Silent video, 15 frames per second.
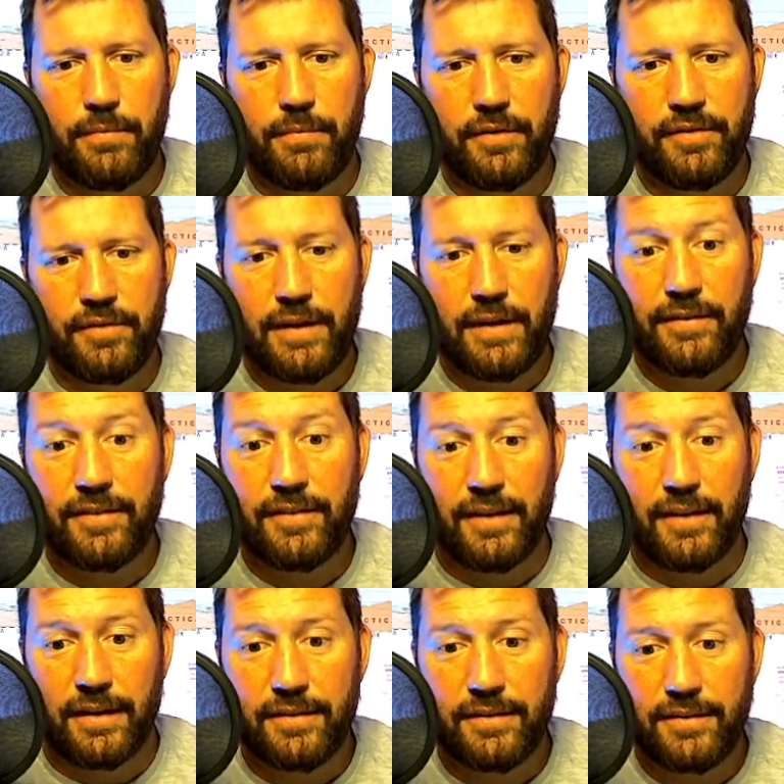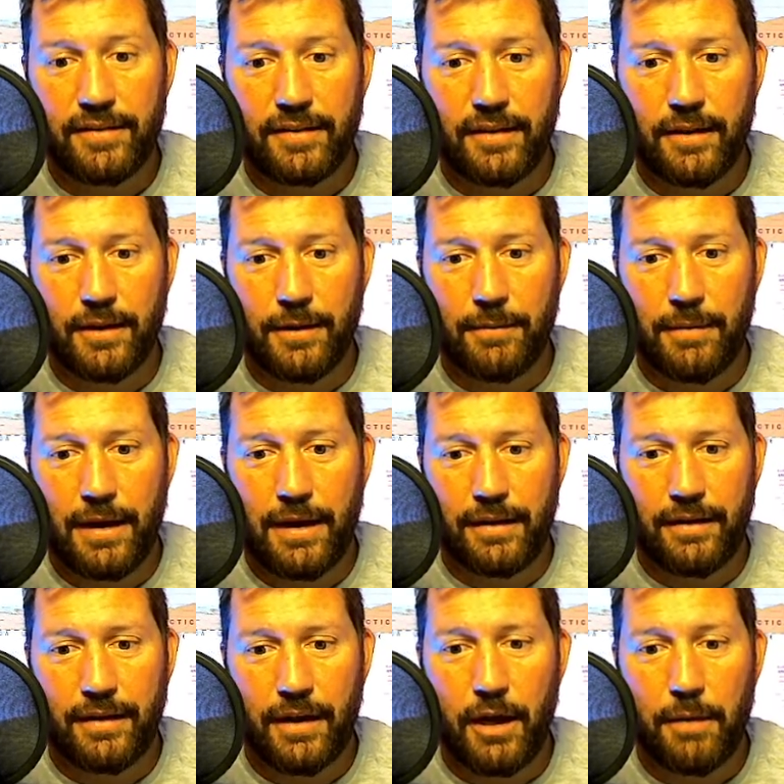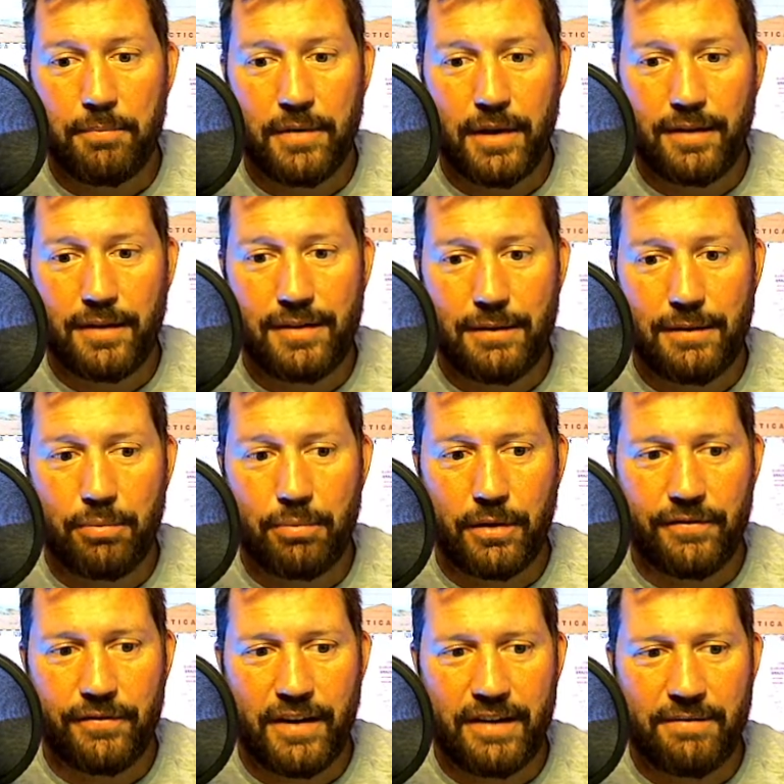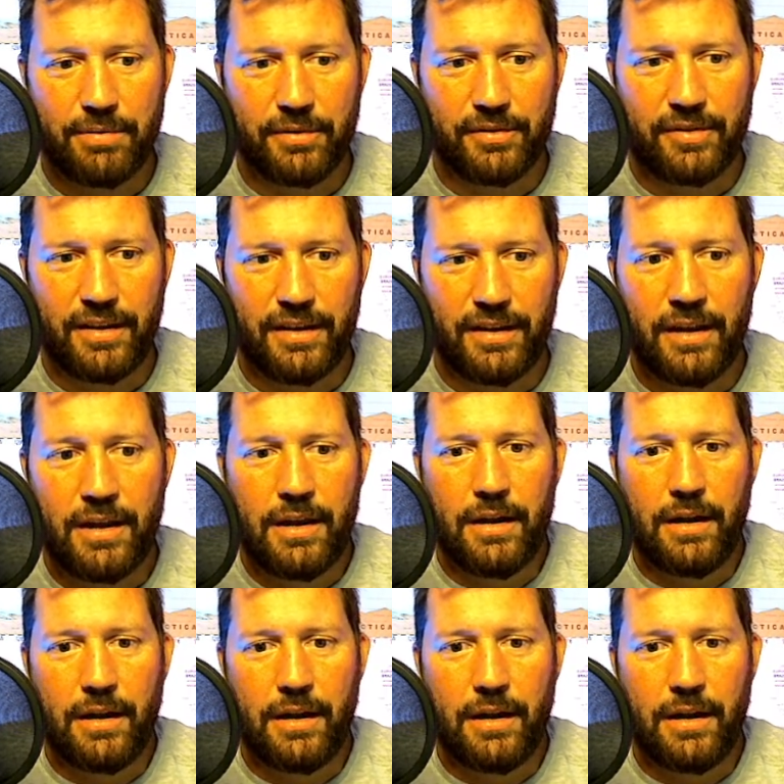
cents, at up 19.5%.